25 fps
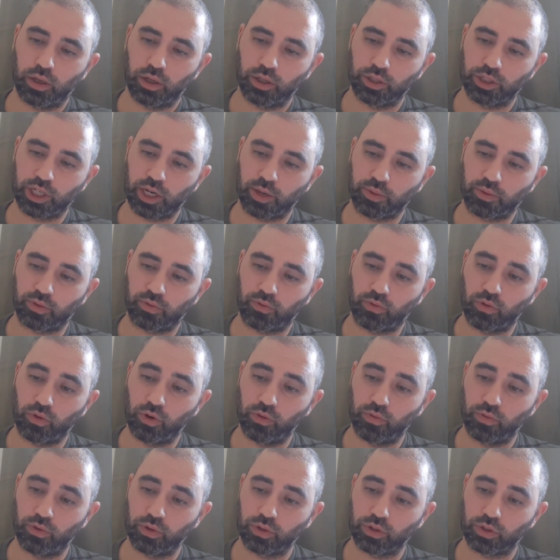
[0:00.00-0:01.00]
Chapter 4,
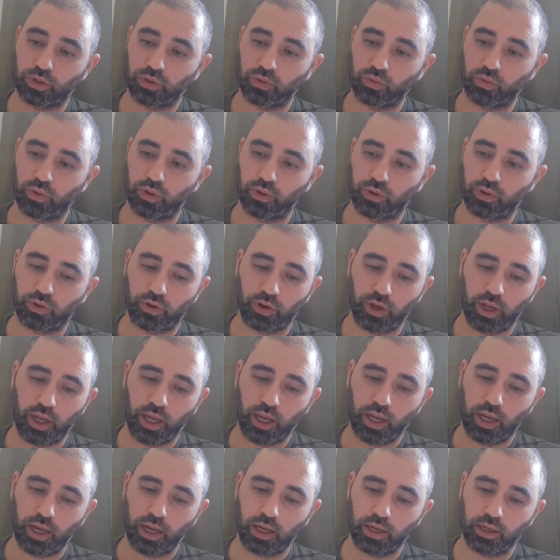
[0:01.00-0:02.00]
verse
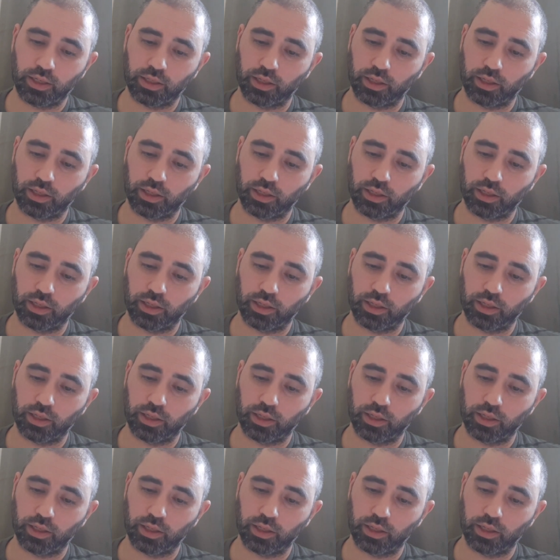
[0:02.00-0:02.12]
138,